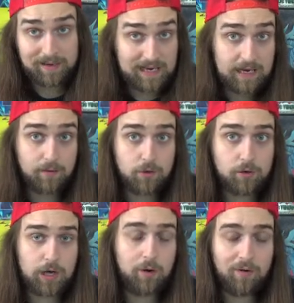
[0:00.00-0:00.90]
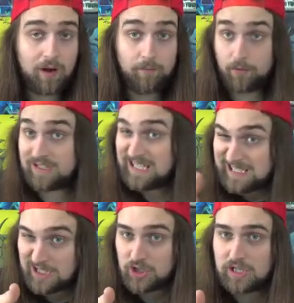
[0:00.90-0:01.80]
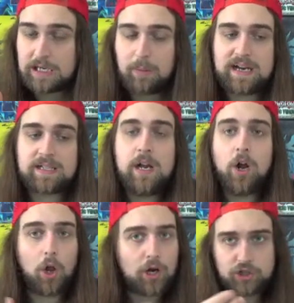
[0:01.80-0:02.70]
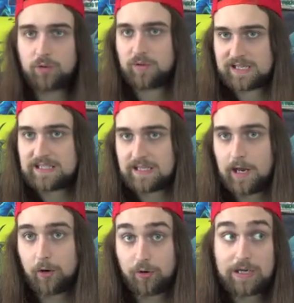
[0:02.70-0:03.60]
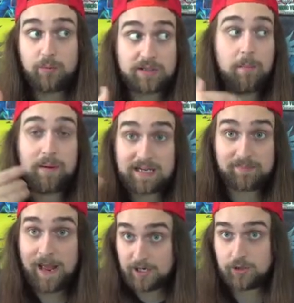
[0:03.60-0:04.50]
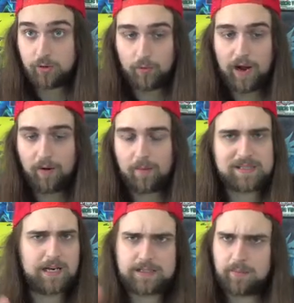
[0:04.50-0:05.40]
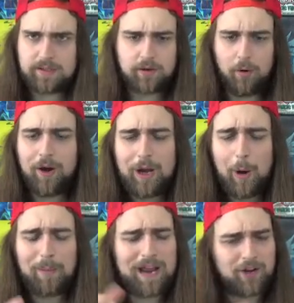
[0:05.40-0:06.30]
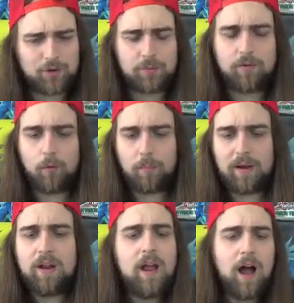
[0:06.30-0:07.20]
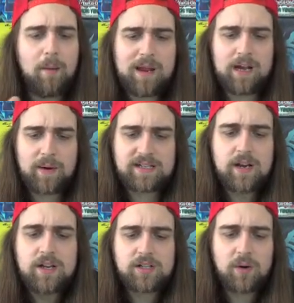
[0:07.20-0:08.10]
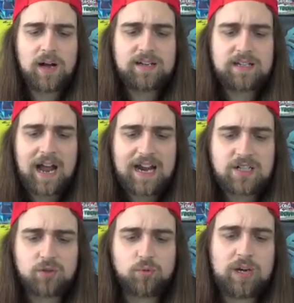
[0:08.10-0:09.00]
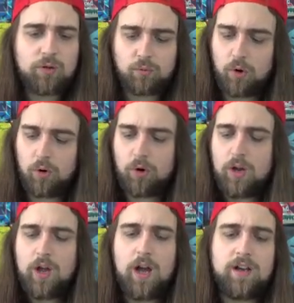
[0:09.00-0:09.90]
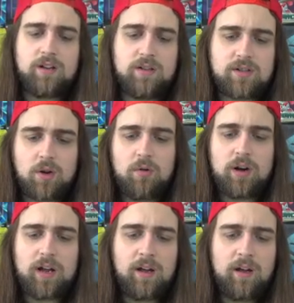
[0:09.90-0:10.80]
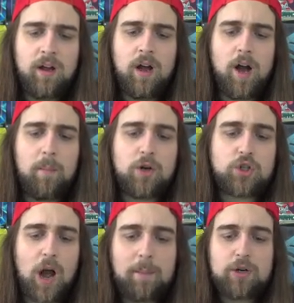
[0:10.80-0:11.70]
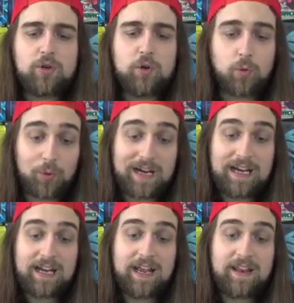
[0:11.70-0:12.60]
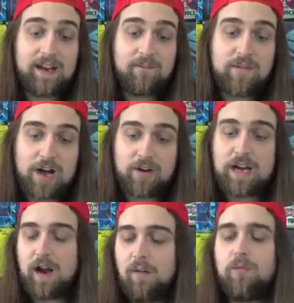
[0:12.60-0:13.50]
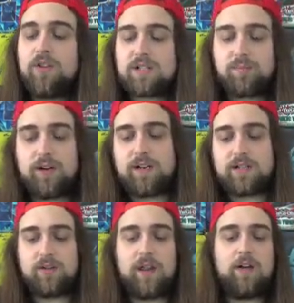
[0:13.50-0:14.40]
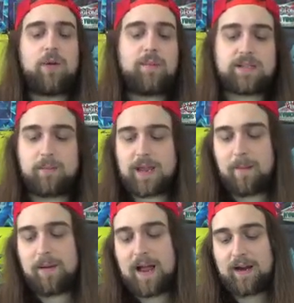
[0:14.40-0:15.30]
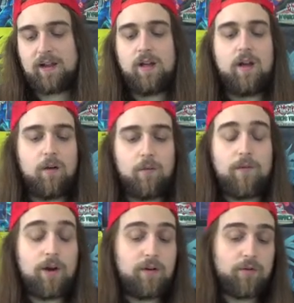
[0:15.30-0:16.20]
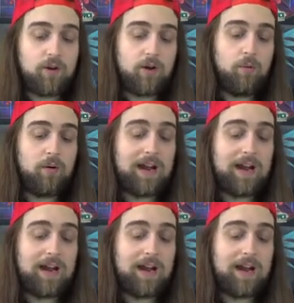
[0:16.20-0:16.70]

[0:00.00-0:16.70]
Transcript: beginning of Yu-Gi-Oh! for the TCG anyways, La Jinn was 1800 and he was the the biggest, baddest dude around, uh, besides Summon Skull, you know, but he had a tribute for him. But um, anyways, so uh, Dice Reroll, uh, Zolga, um, Ojama Green, and then Fairy of the Spring. So that wraps up that pack. Very, very cool.